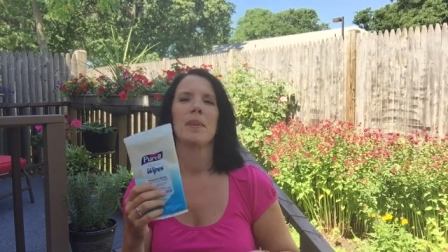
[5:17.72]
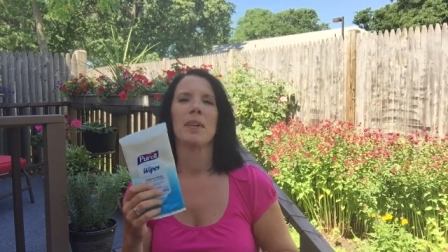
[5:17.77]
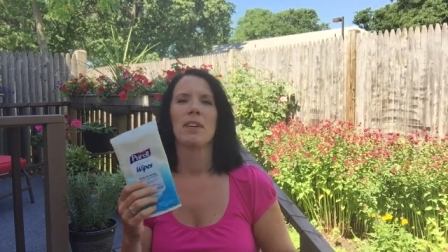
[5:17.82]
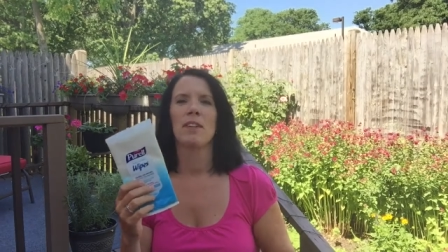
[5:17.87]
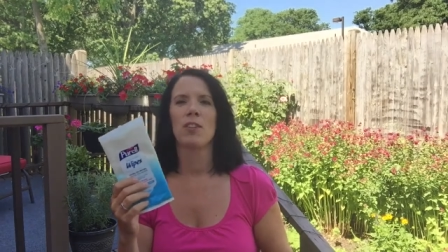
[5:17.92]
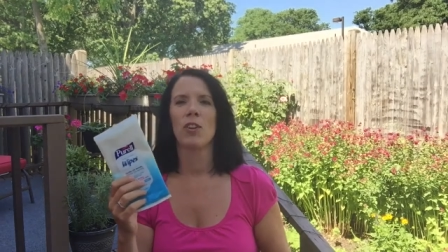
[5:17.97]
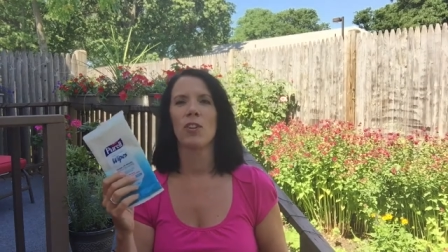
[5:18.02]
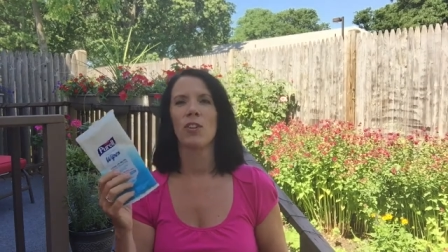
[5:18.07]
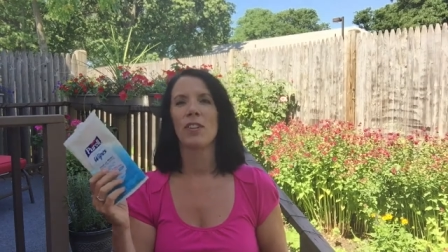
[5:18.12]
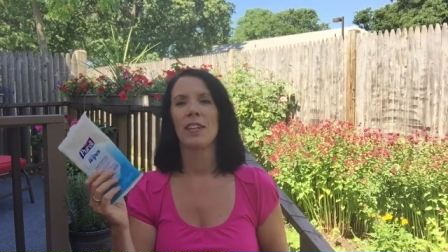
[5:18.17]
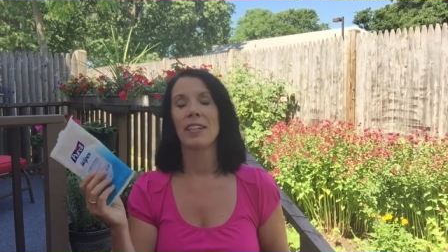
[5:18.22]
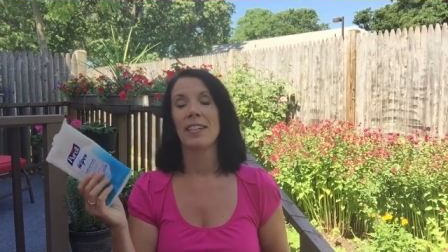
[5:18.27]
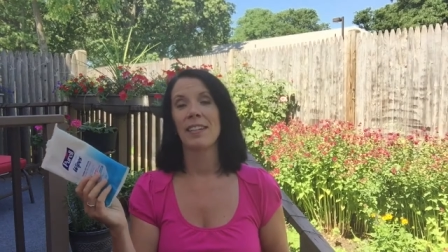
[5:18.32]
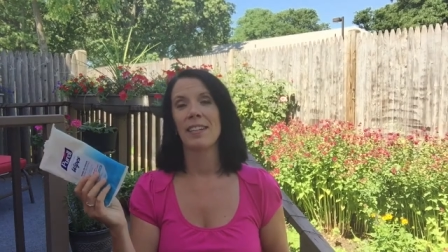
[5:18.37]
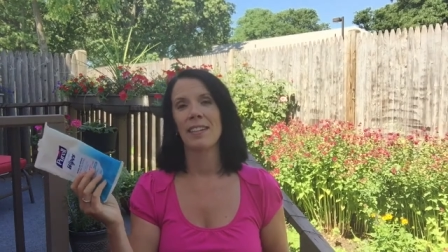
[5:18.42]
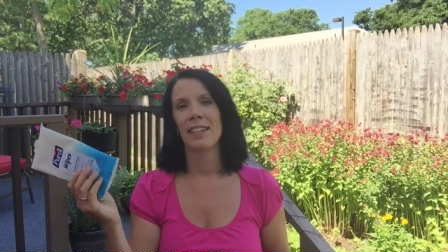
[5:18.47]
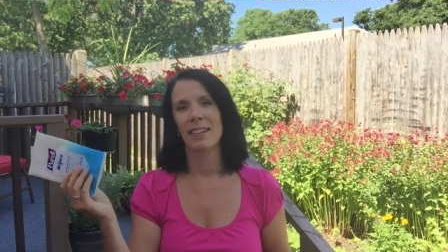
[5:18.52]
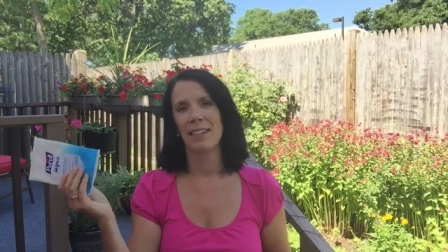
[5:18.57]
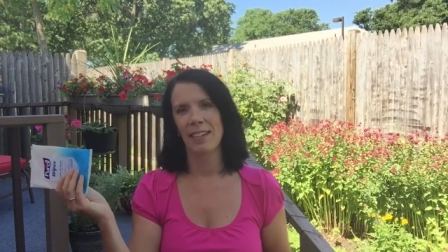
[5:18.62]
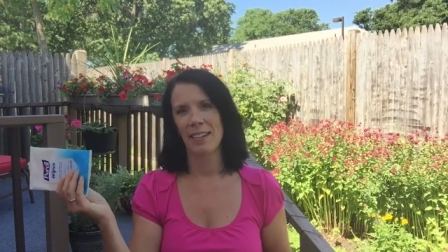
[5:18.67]
Certainly
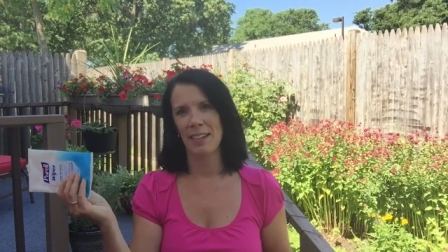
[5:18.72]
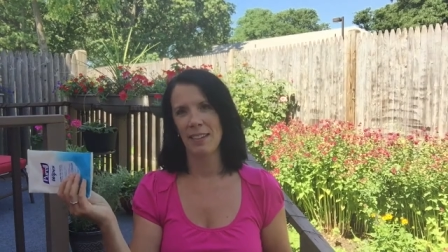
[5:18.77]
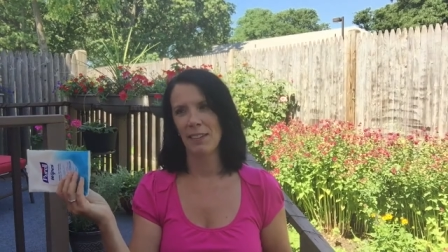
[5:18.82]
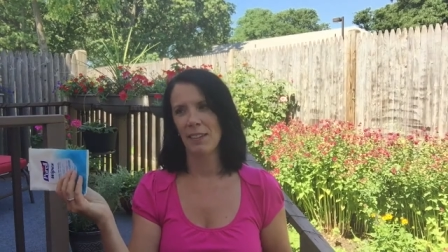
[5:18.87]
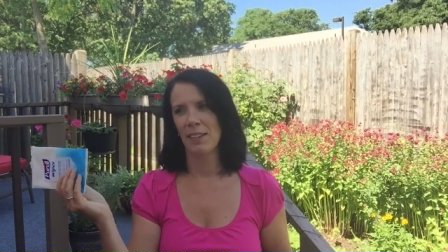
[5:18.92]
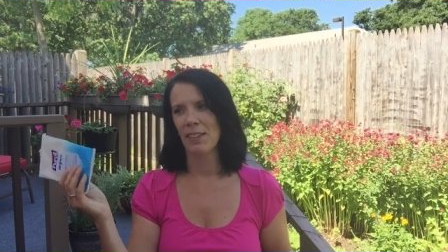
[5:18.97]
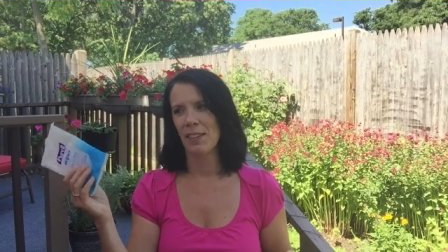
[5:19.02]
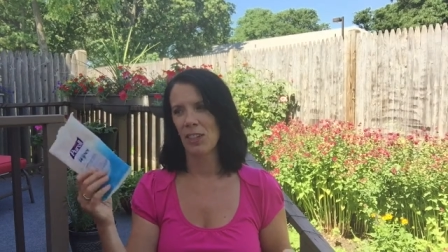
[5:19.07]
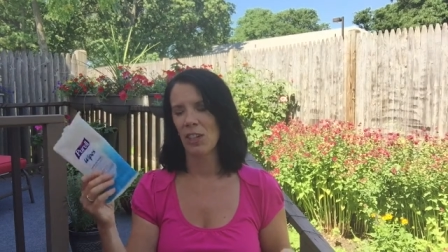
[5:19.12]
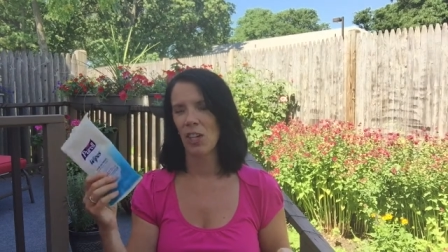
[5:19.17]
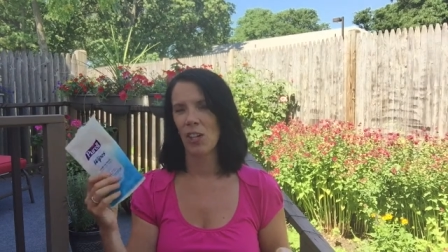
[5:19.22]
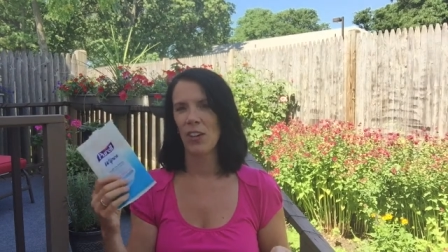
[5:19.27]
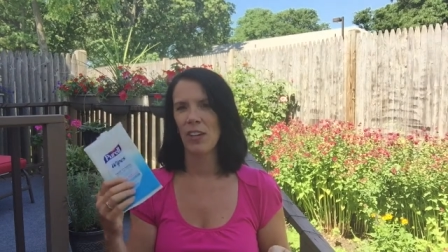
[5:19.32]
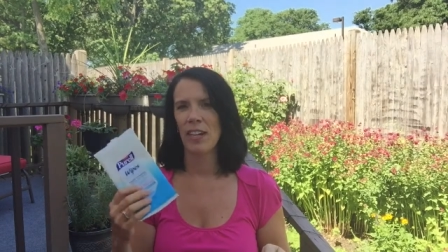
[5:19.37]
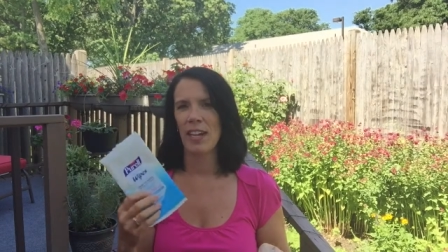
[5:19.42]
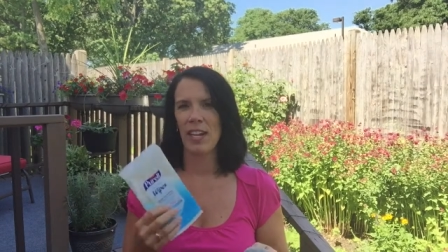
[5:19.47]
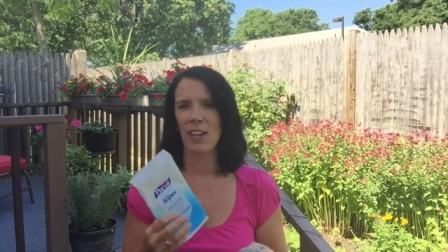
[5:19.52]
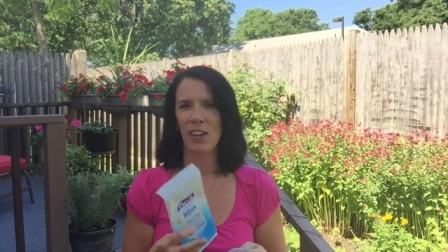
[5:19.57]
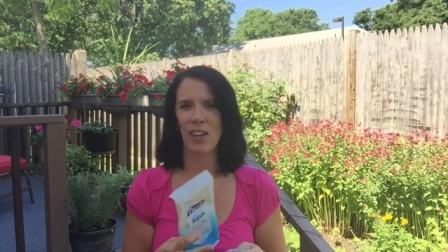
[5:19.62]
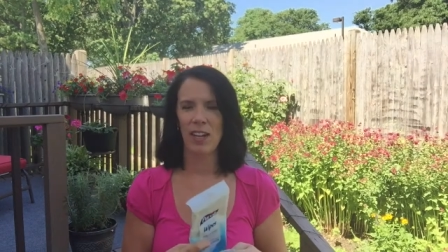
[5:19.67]
in the
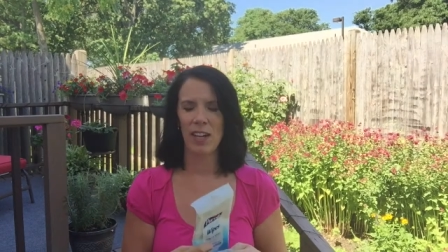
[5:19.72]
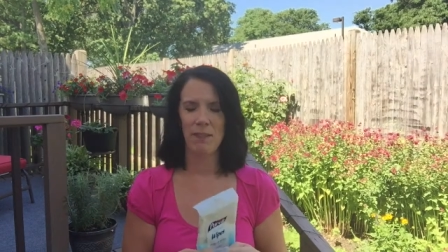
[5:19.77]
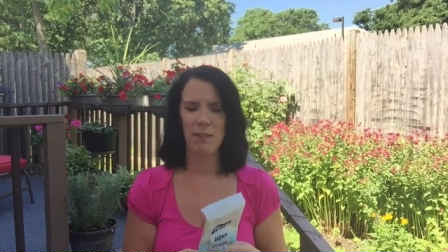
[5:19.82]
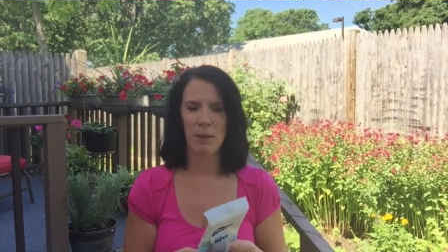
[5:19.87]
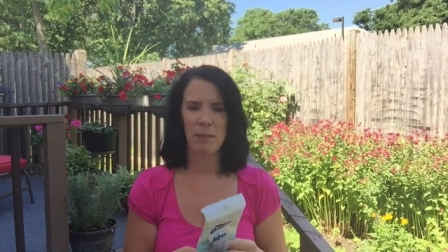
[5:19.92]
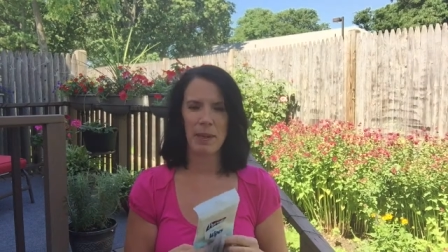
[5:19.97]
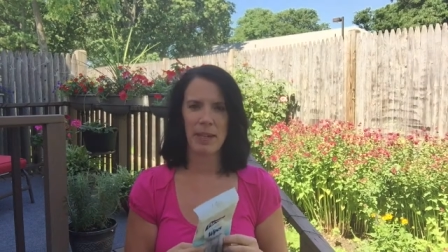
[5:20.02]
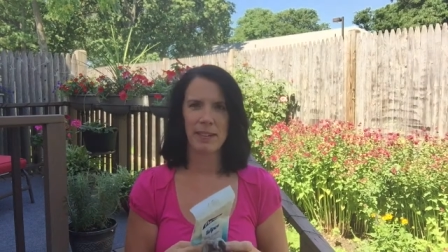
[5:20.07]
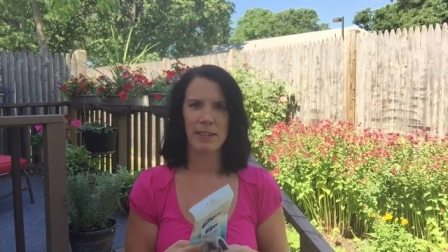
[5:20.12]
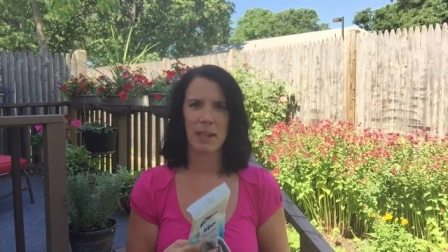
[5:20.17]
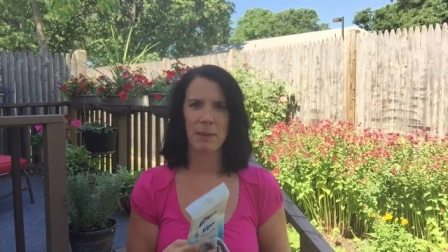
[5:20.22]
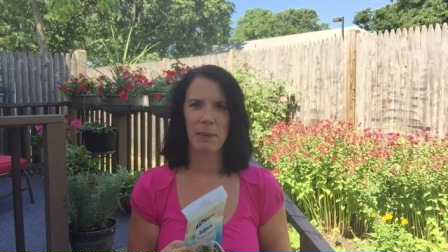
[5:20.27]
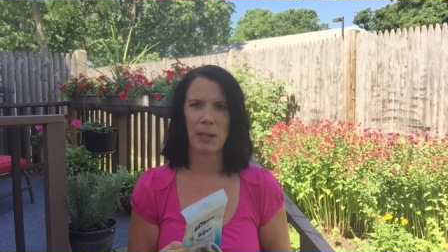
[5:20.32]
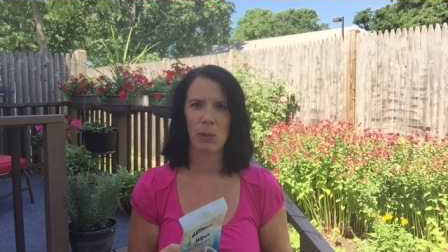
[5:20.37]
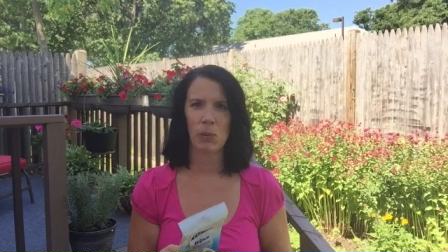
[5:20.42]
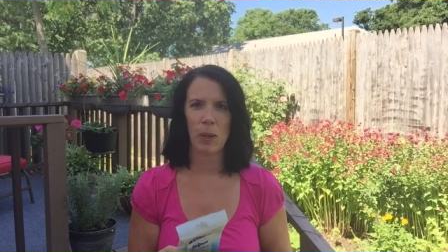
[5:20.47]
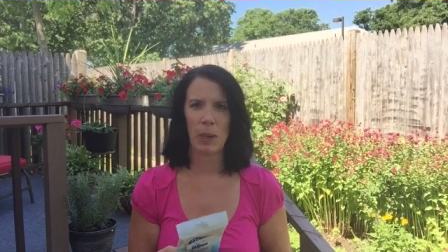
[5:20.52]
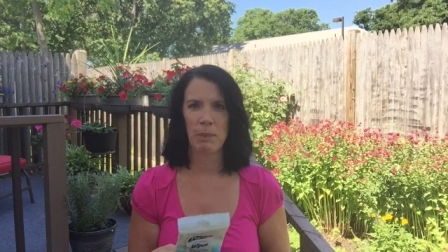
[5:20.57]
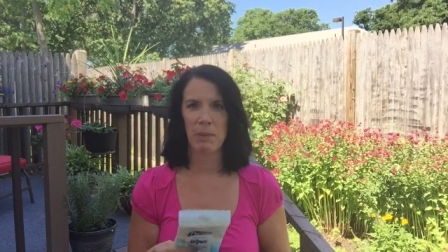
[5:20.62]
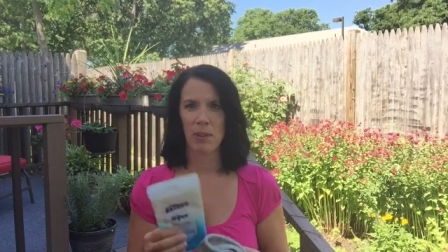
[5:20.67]
current era of the pandemic,
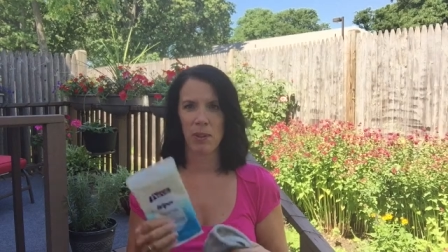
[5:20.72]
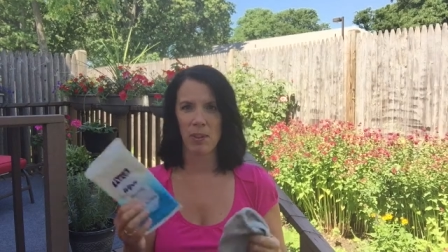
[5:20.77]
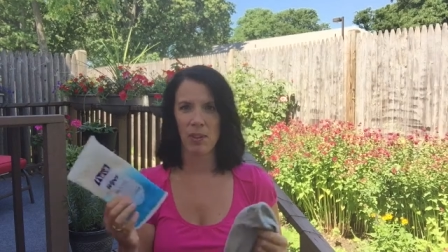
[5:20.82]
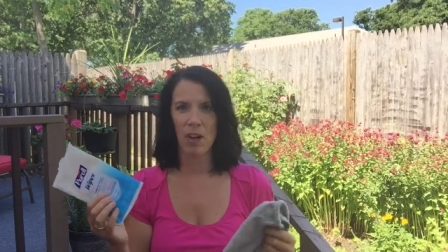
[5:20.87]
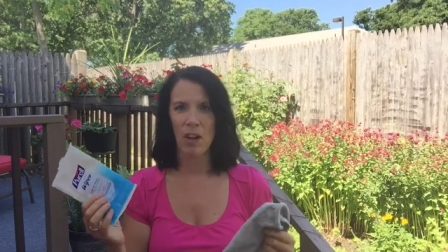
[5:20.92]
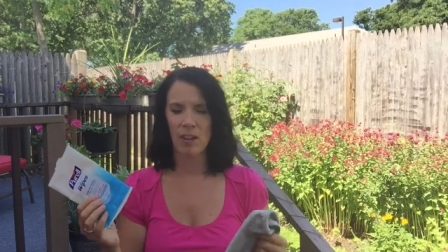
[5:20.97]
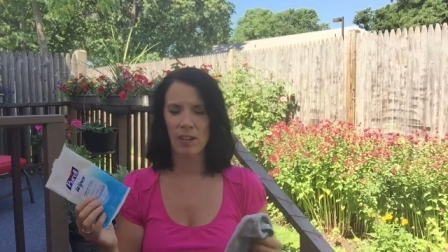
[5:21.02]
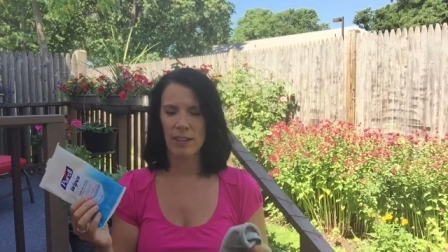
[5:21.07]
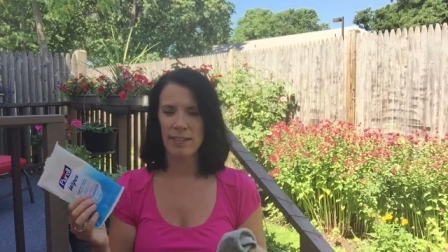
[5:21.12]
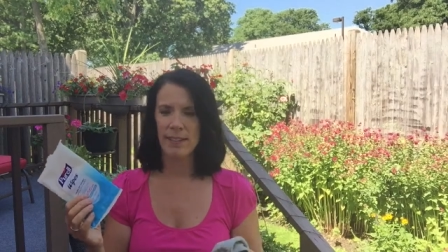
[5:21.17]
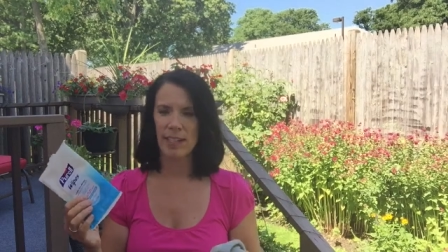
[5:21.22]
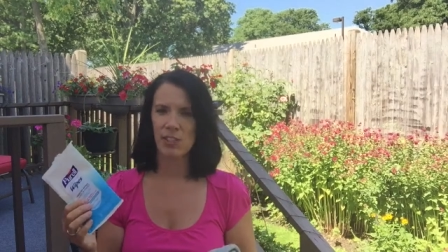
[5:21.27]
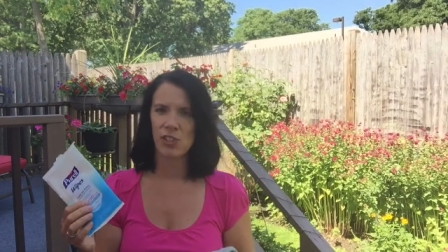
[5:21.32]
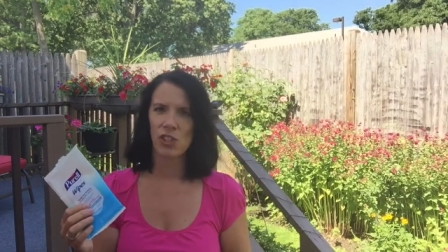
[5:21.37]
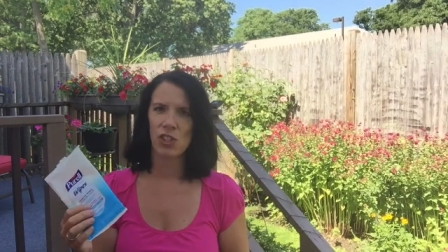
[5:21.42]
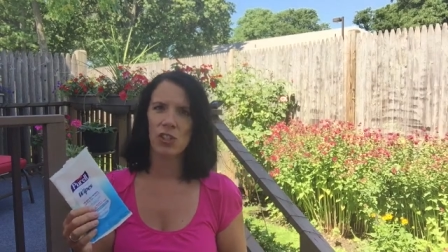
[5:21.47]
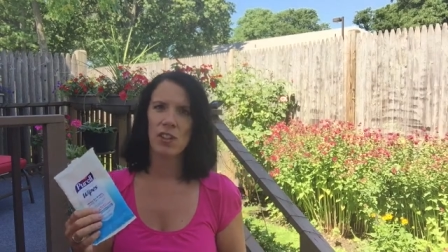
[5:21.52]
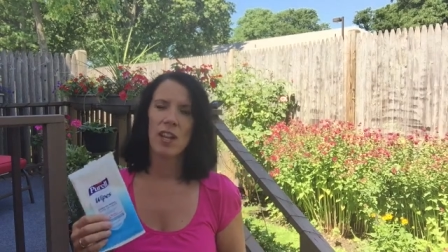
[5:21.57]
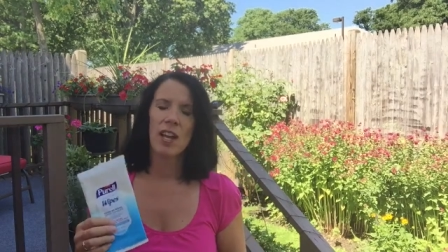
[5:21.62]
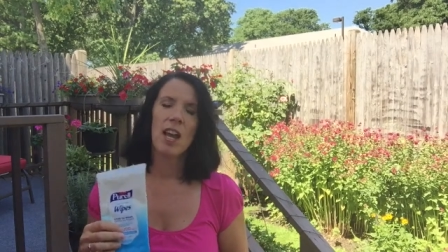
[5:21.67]
wipes are all
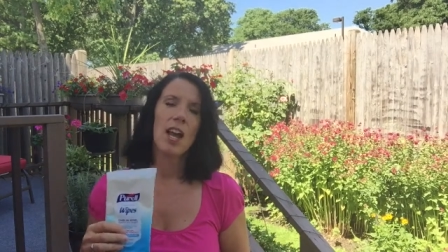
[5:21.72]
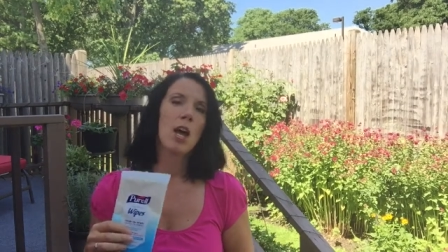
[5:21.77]
essential.